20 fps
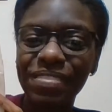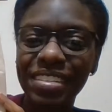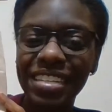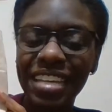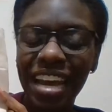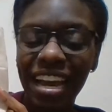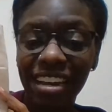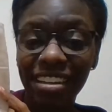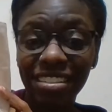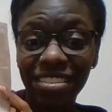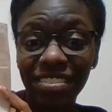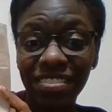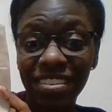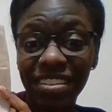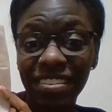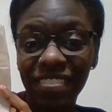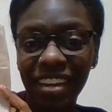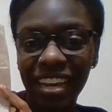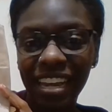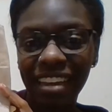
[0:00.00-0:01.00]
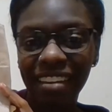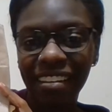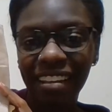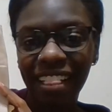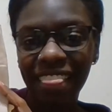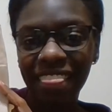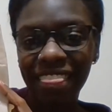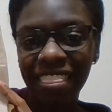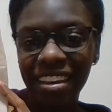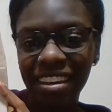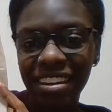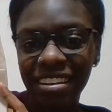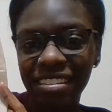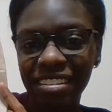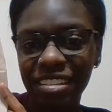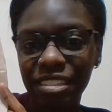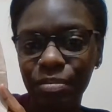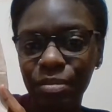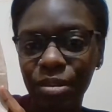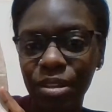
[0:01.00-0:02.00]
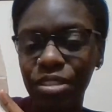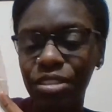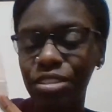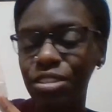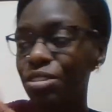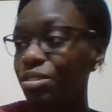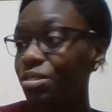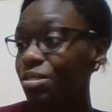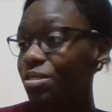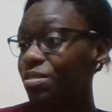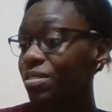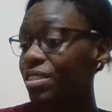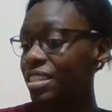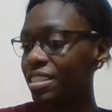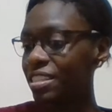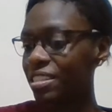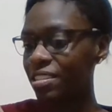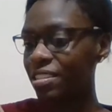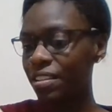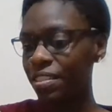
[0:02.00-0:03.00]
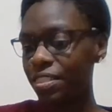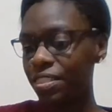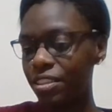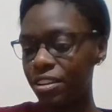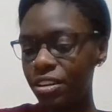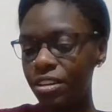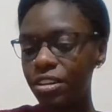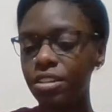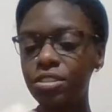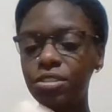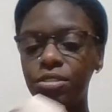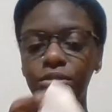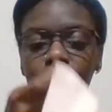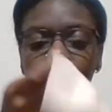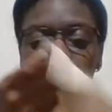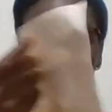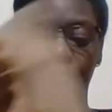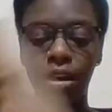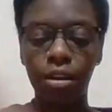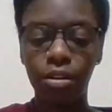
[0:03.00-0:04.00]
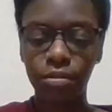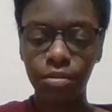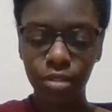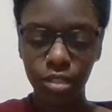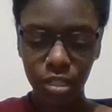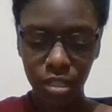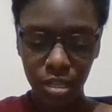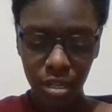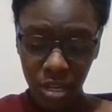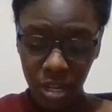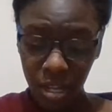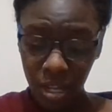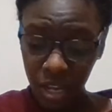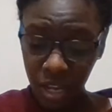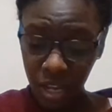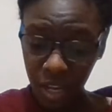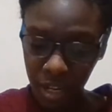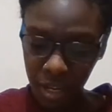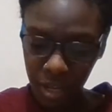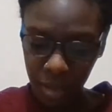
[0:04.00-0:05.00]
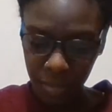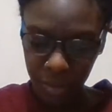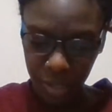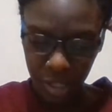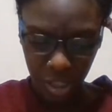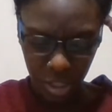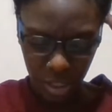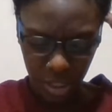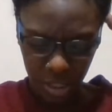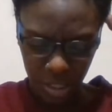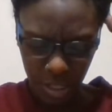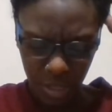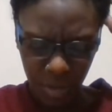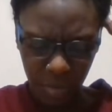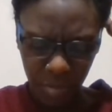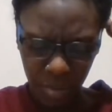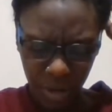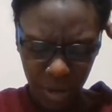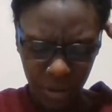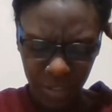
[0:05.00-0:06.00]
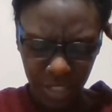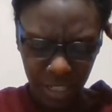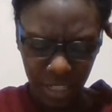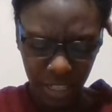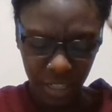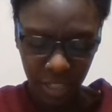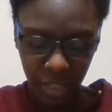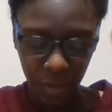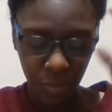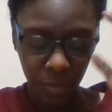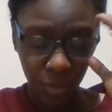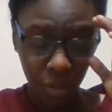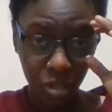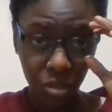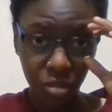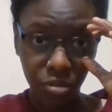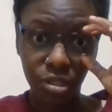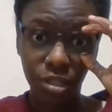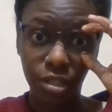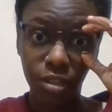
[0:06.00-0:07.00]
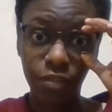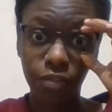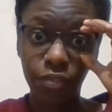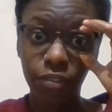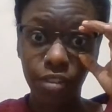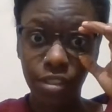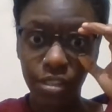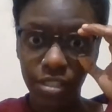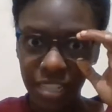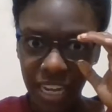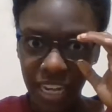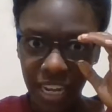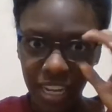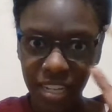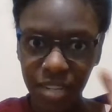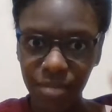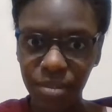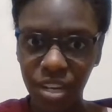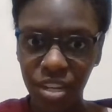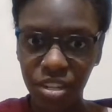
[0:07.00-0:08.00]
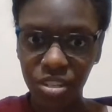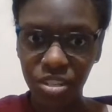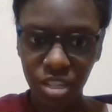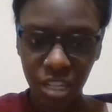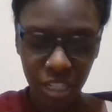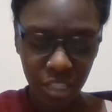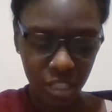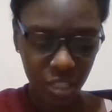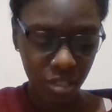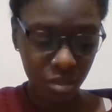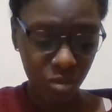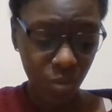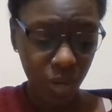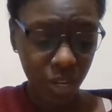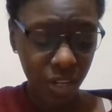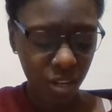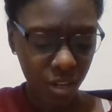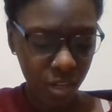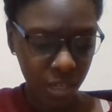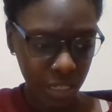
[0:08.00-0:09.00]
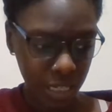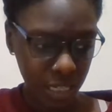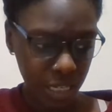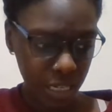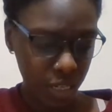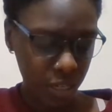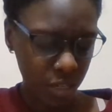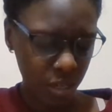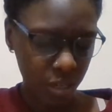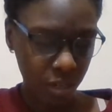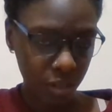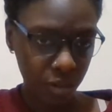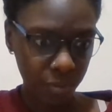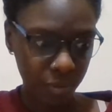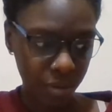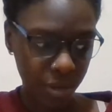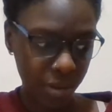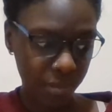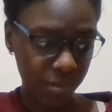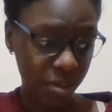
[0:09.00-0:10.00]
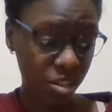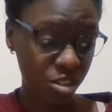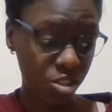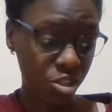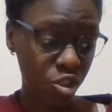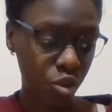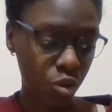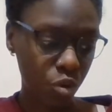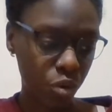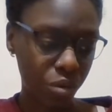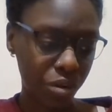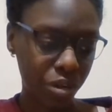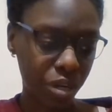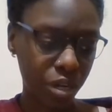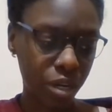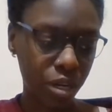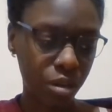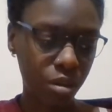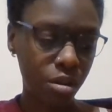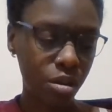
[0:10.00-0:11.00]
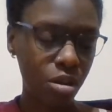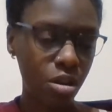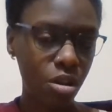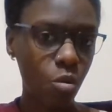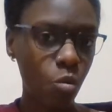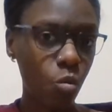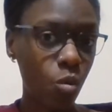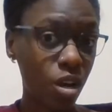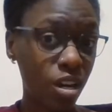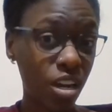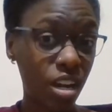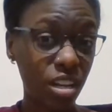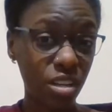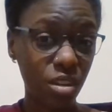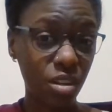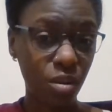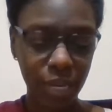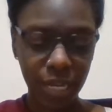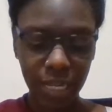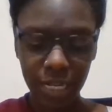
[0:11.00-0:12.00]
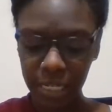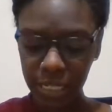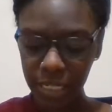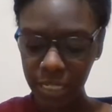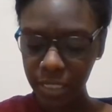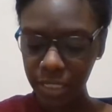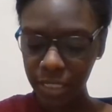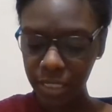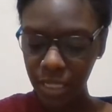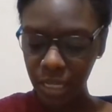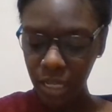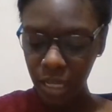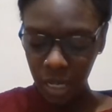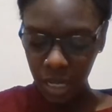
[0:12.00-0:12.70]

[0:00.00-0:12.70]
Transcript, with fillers: Yeah, so anyway, there is month 2. This is on 32 count. It's just the brown linen that we're using for the Sal. It's a Zweigart linen, but I'm not sure what colorway it is.